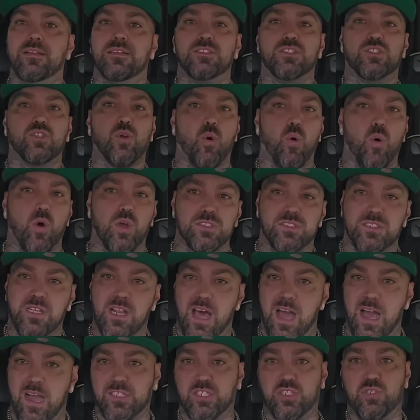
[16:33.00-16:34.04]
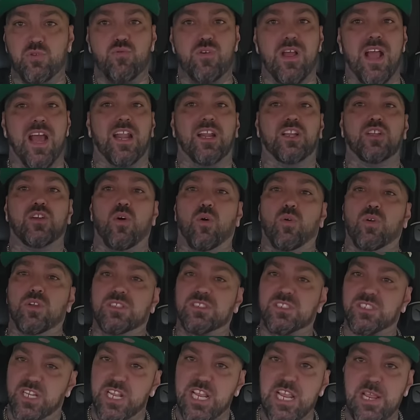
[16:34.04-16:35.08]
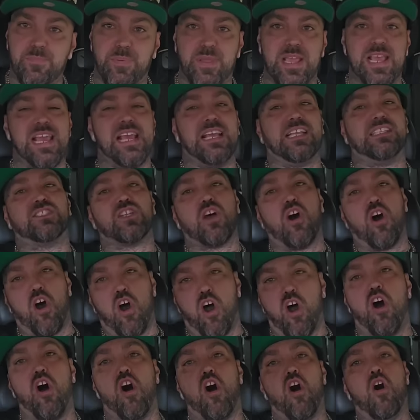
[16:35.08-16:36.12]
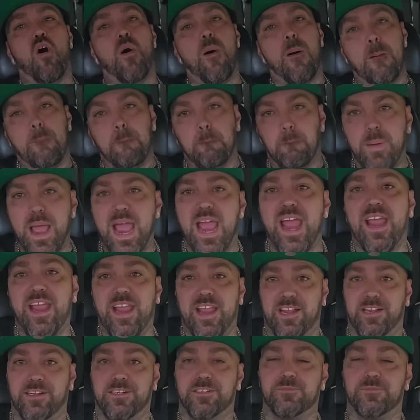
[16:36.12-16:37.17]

Doors locked. You got to go to sleep. It's all bad.